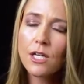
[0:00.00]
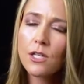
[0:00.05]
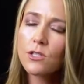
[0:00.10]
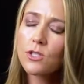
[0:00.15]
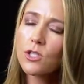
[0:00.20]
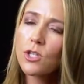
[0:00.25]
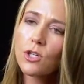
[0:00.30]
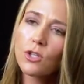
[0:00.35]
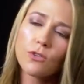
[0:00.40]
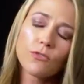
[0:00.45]

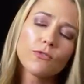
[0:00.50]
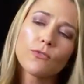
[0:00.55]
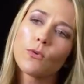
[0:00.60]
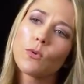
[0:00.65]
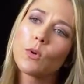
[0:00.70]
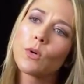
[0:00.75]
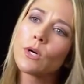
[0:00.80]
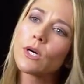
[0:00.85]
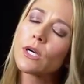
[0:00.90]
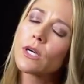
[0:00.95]
So
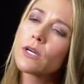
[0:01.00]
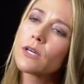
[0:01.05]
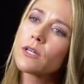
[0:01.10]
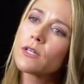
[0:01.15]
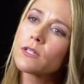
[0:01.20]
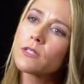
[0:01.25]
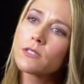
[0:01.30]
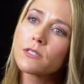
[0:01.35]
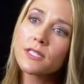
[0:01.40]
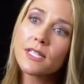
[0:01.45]

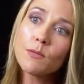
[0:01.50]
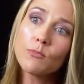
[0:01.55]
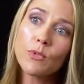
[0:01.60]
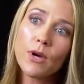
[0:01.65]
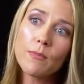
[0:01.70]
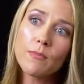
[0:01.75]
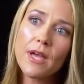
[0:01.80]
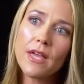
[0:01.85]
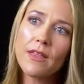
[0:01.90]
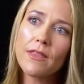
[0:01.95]
for some
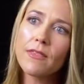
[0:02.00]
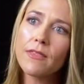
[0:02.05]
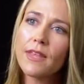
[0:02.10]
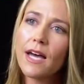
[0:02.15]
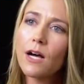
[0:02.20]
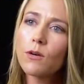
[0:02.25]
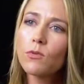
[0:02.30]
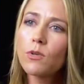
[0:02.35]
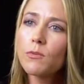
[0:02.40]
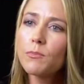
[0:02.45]
women
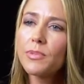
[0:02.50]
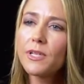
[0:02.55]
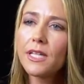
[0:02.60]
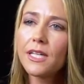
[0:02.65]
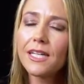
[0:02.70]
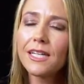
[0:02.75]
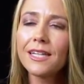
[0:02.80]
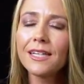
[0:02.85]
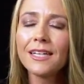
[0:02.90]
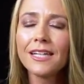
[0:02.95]
that will
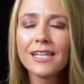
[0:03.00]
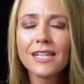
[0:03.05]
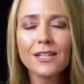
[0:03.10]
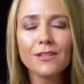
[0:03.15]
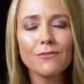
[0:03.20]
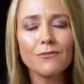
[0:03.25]
be